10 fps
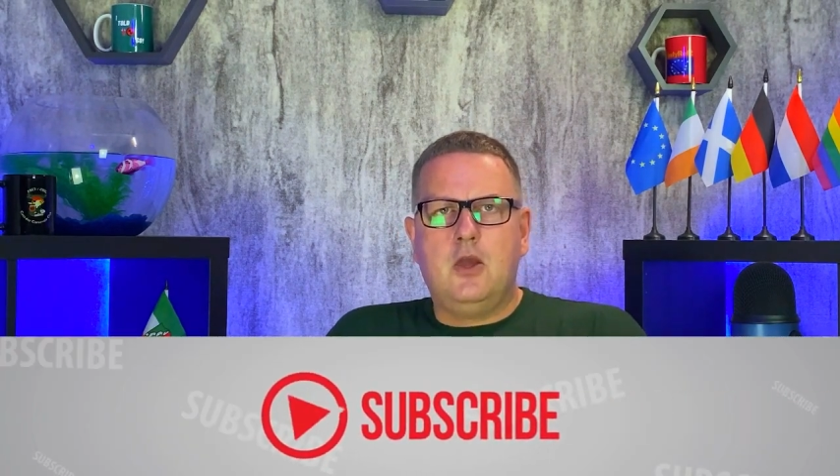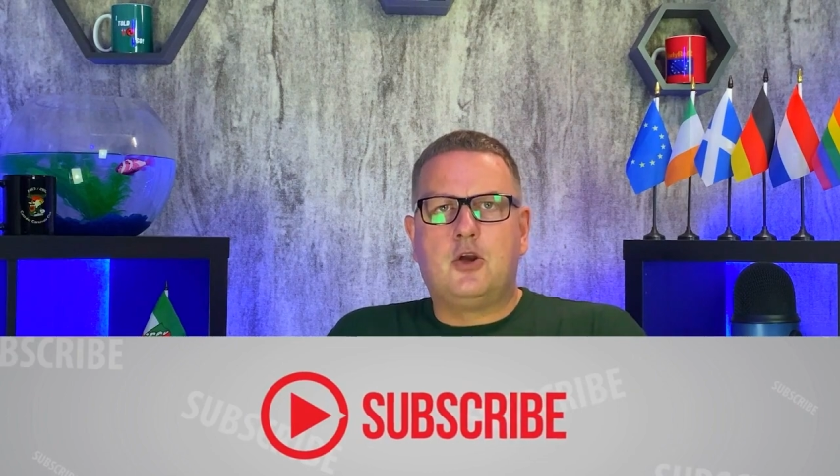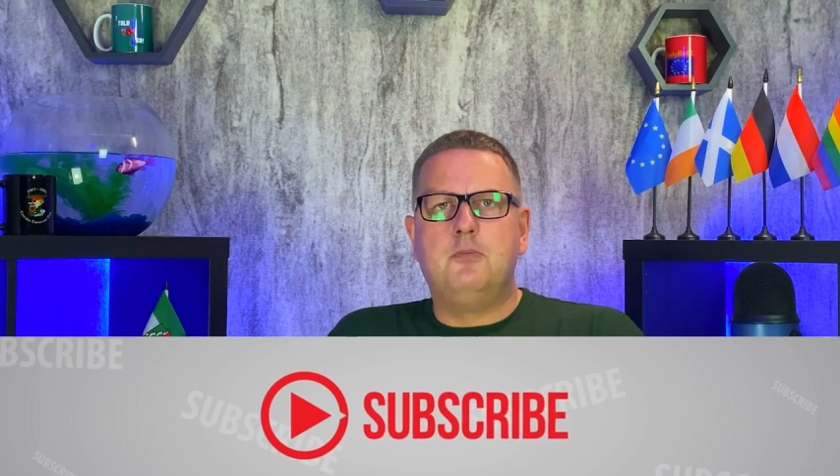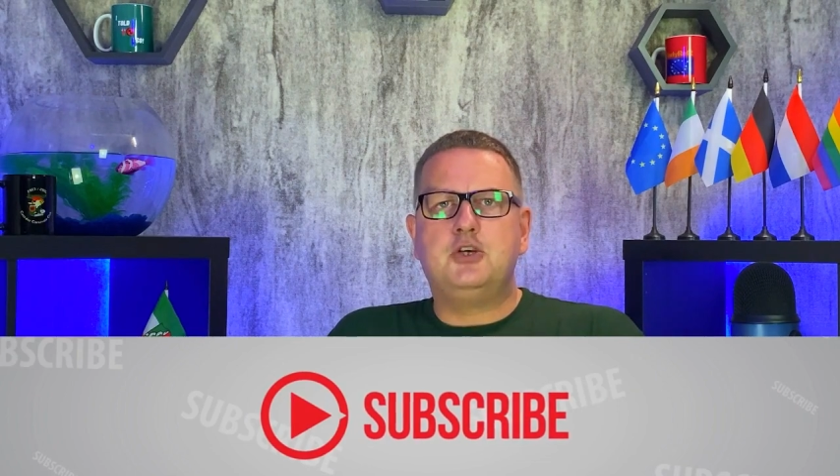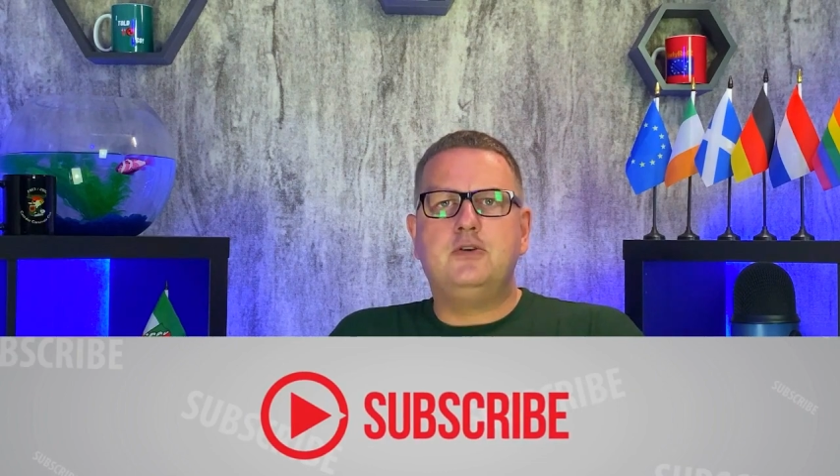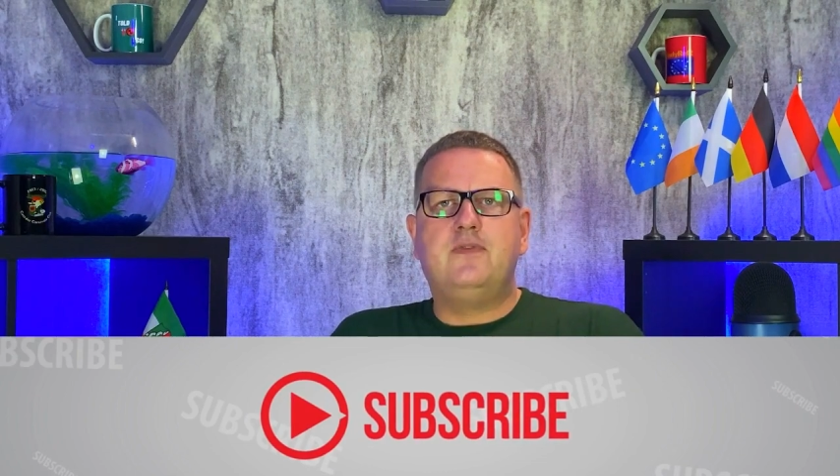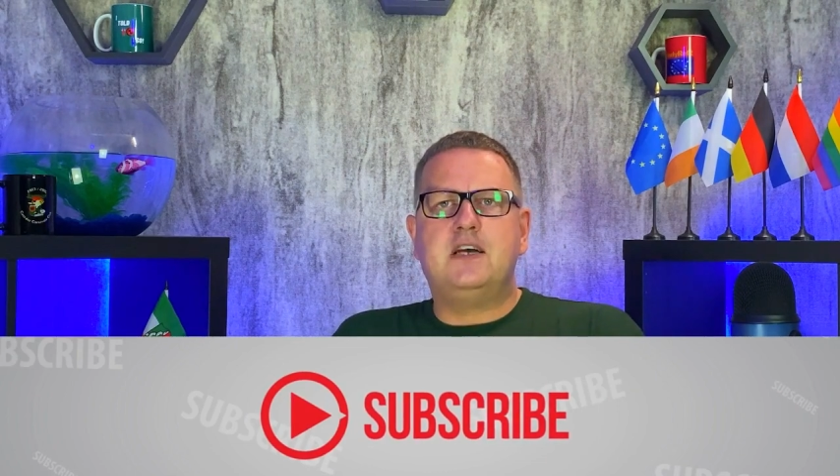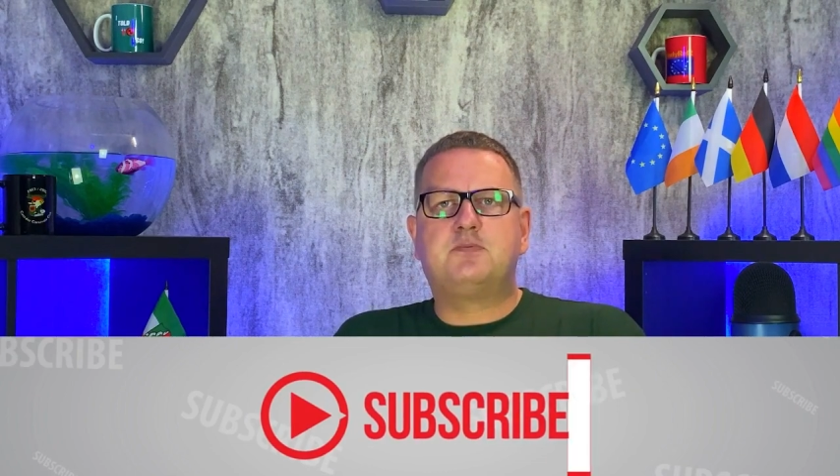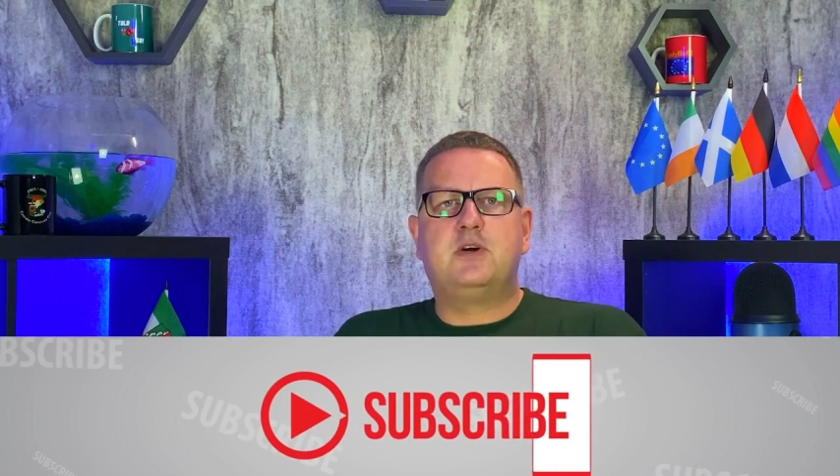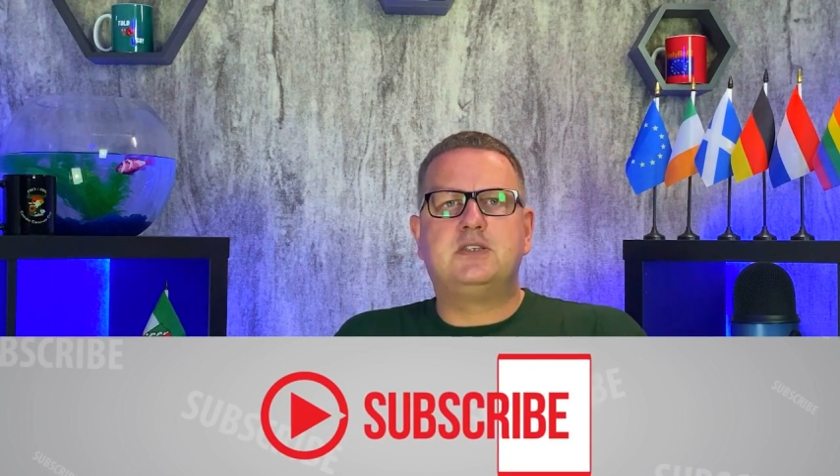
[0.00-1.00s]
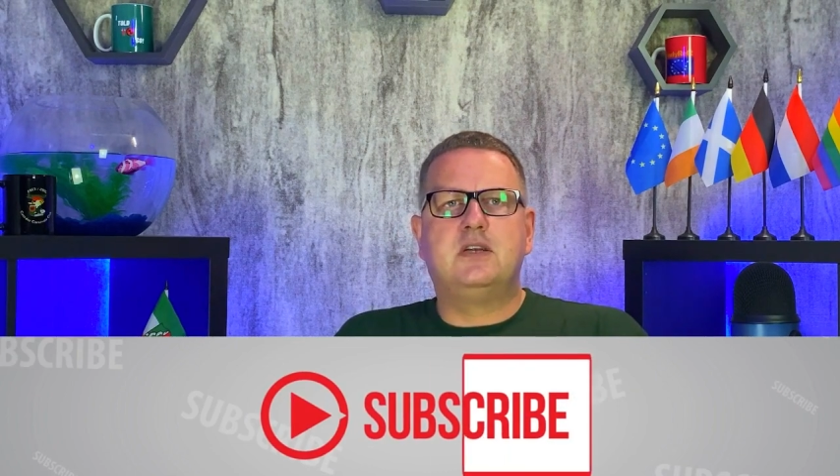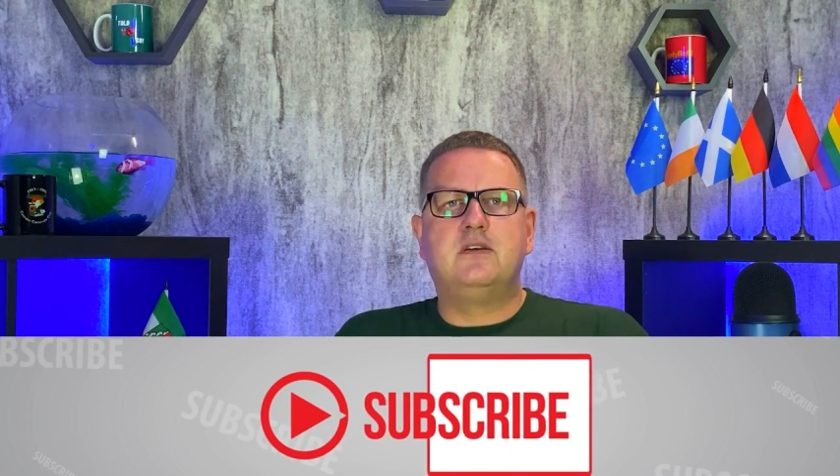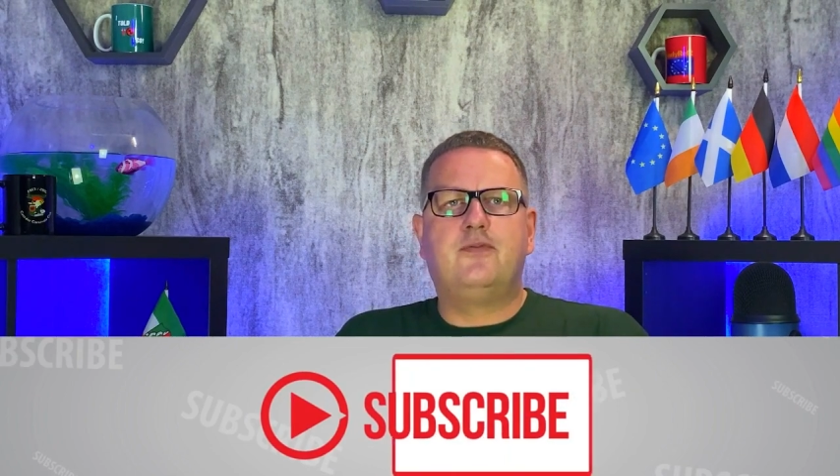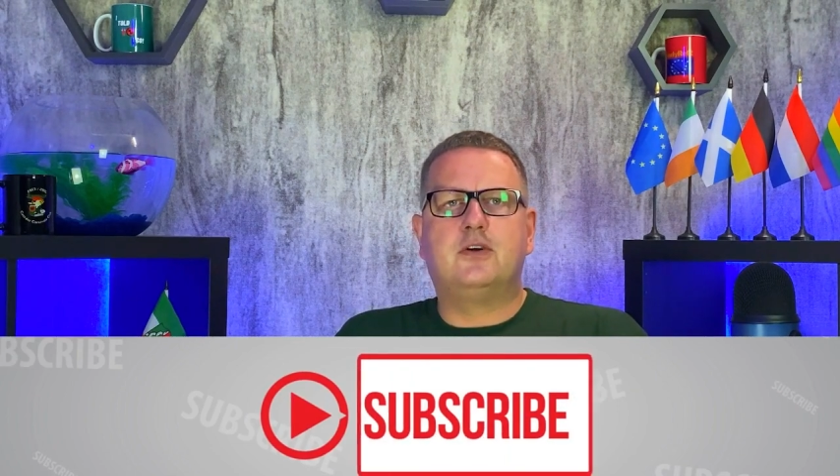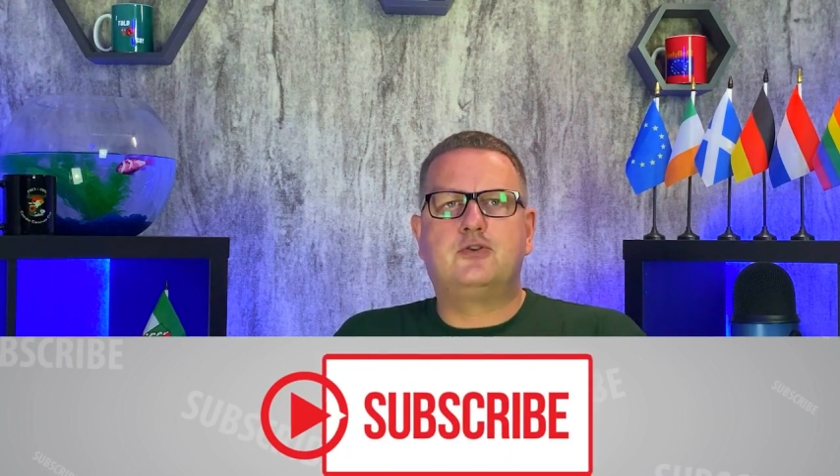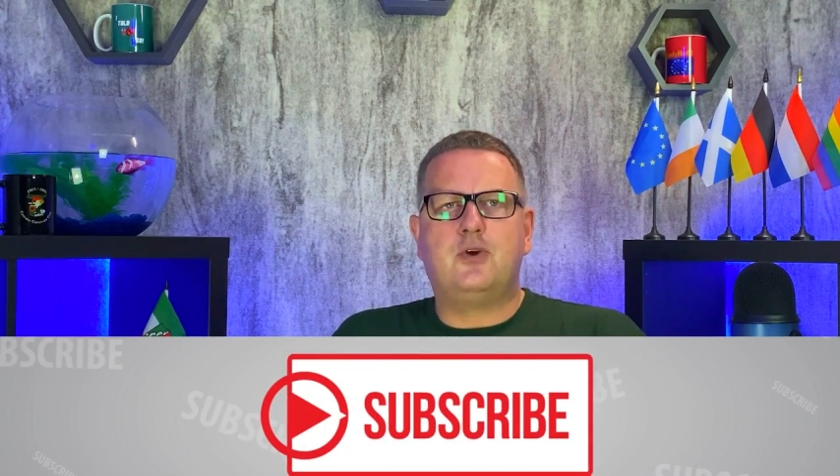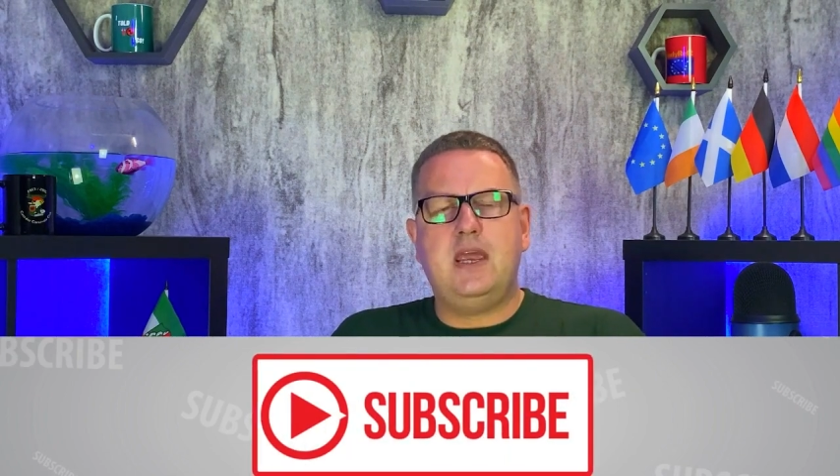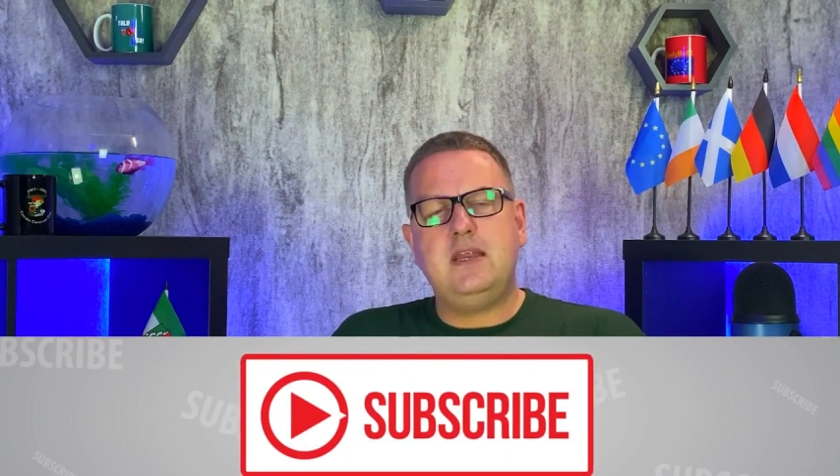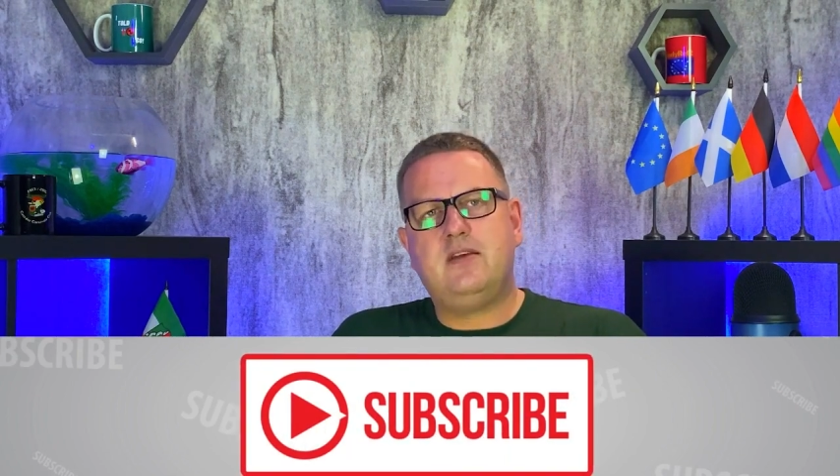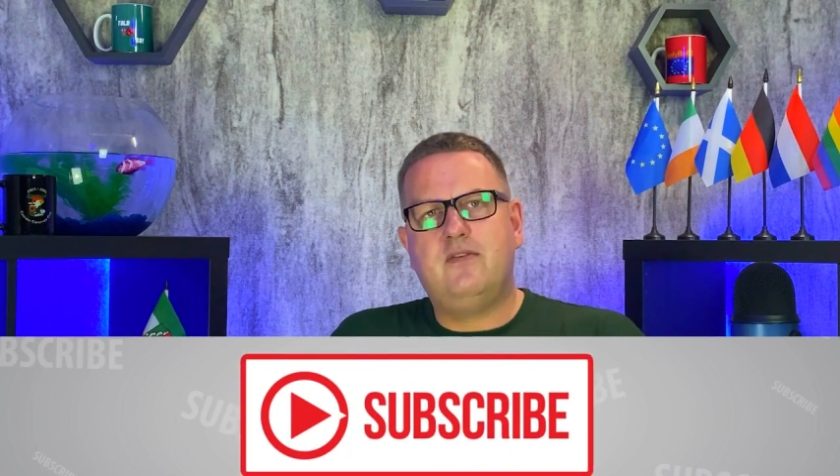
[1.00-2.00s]
Commission Vice President for
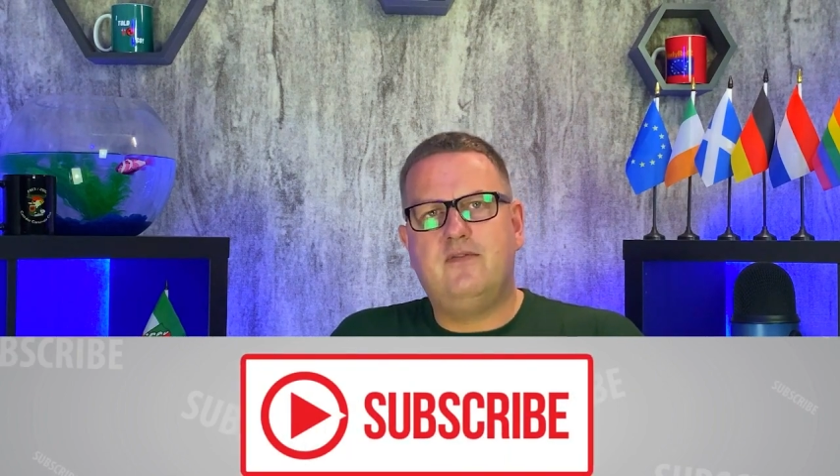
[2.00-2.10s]
Trade,